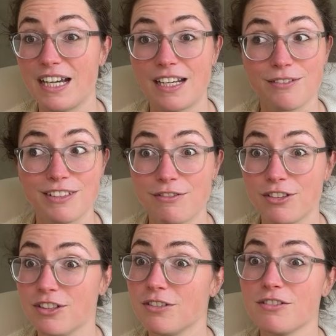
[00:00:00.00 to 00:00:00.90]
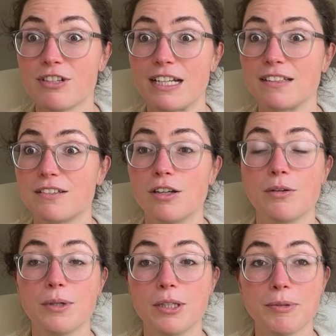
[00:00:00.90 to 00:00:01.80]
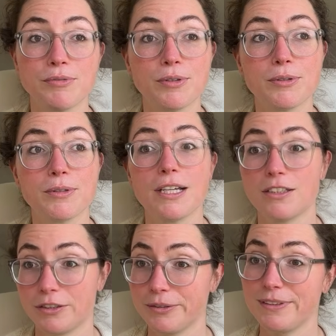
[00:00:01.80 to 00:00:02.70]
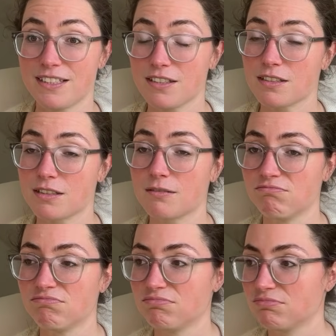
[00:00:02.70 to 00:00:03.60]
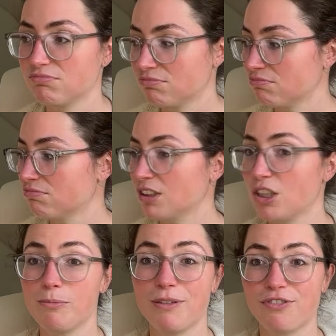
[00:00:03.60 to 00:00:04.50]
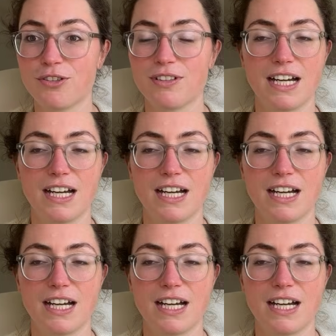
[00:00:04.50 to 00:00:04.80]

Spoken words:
and I've never done stranded color work before, so this is gonna be fun.